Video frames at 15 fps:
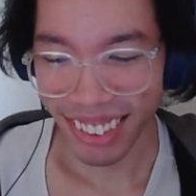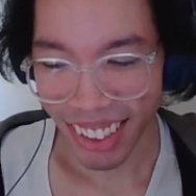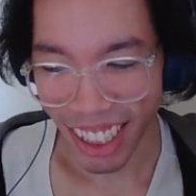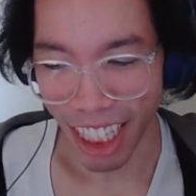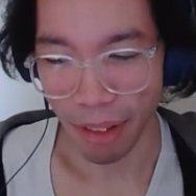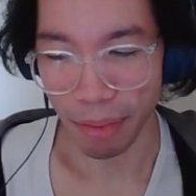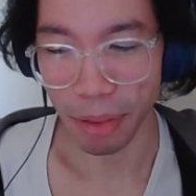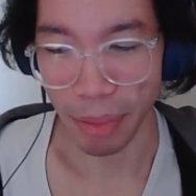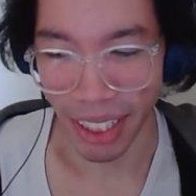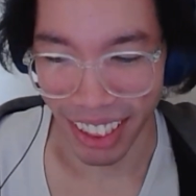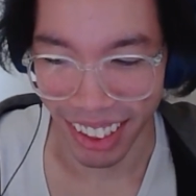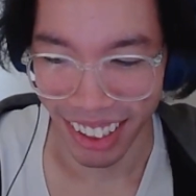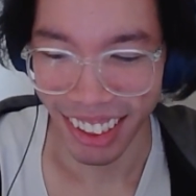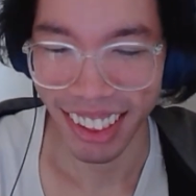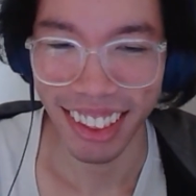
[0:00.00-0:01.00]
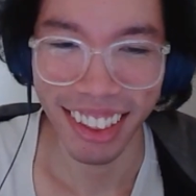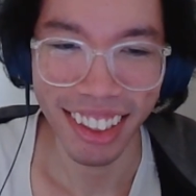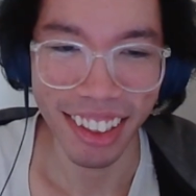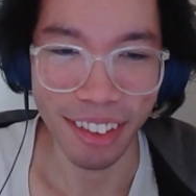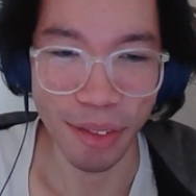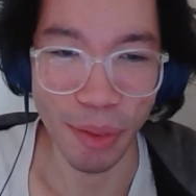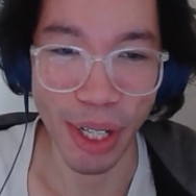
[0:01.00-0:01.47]
implement
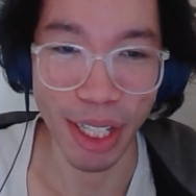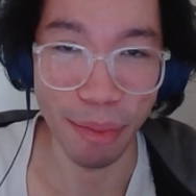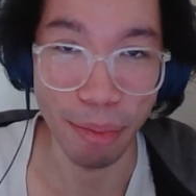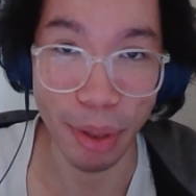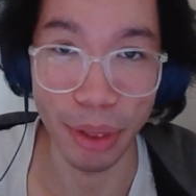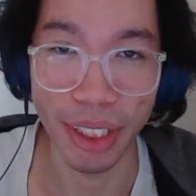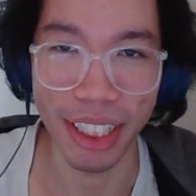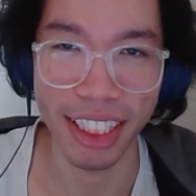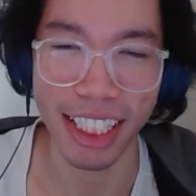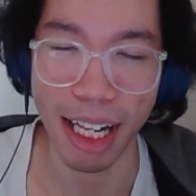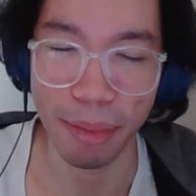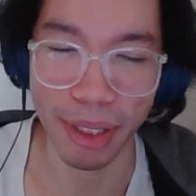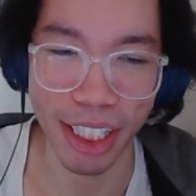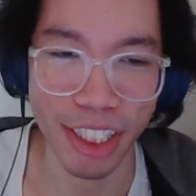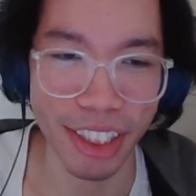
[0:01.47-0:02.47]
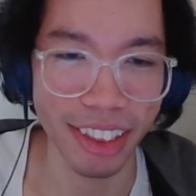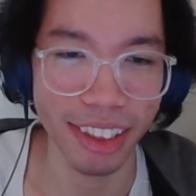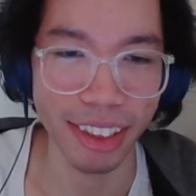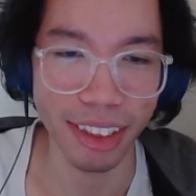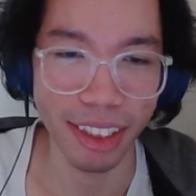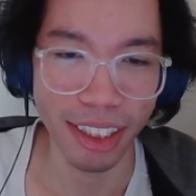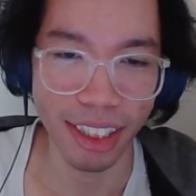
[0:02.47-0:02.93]
when building this
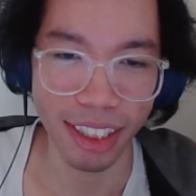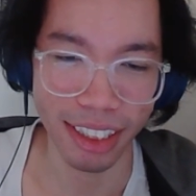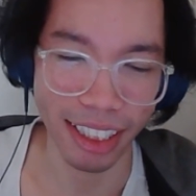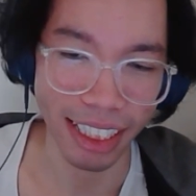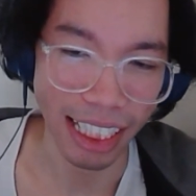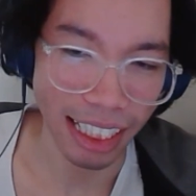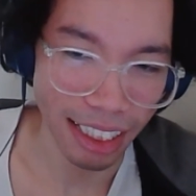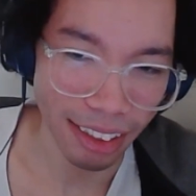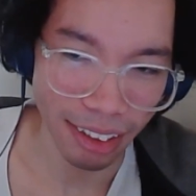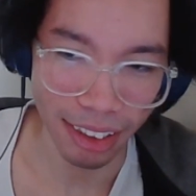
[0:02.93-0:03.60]
application. Because again,